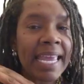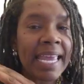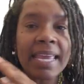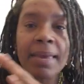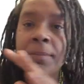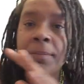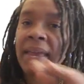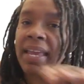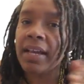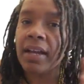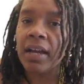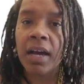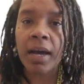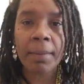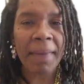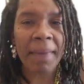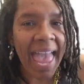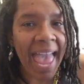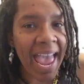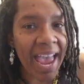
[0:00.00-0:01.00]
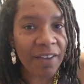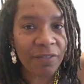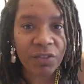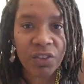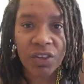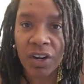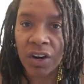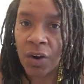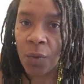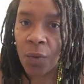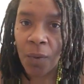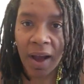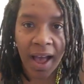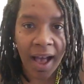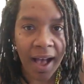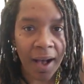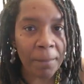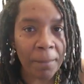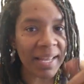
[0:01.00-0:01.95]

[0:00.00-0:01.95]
It may come after a while,